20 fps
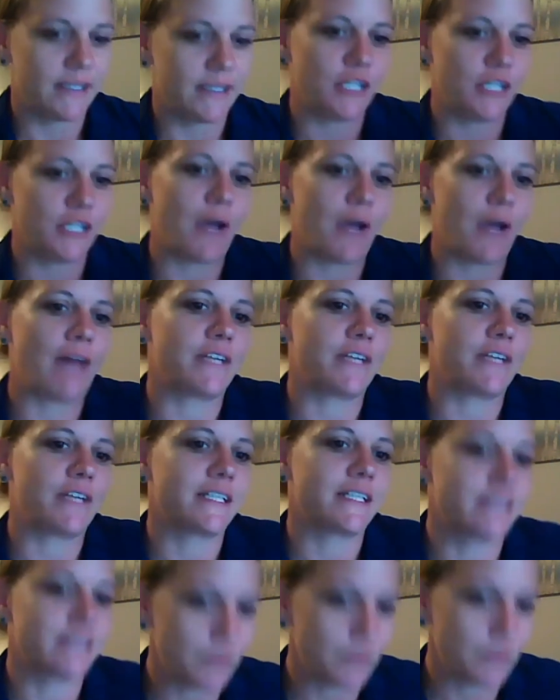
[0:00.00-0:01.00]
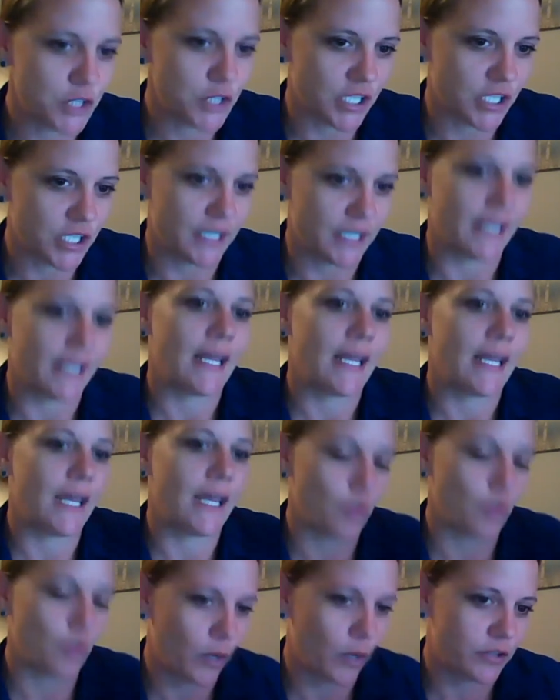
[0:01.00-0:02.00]
then you have an exemption and
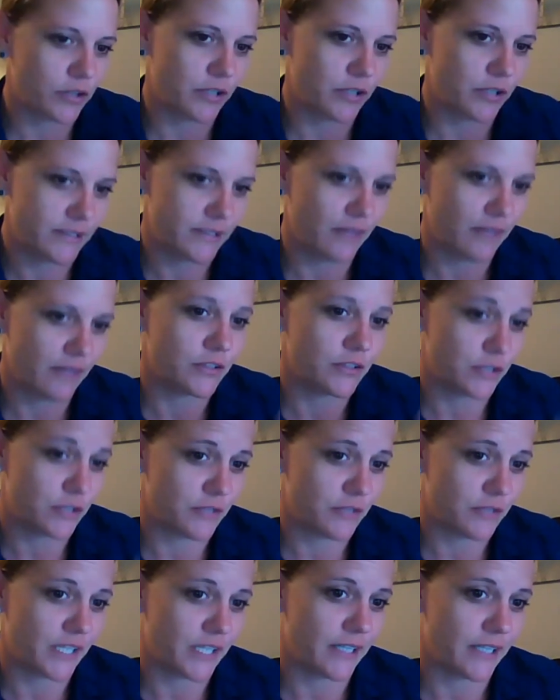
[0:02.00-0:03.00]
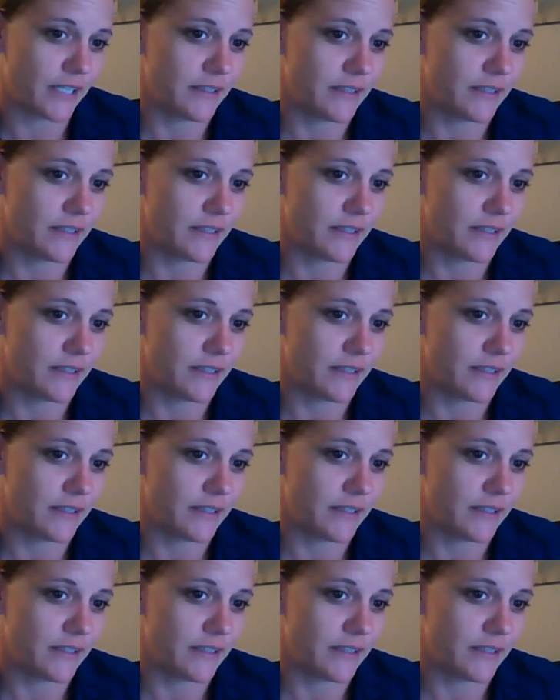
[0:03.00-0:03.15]
the 137 certificate.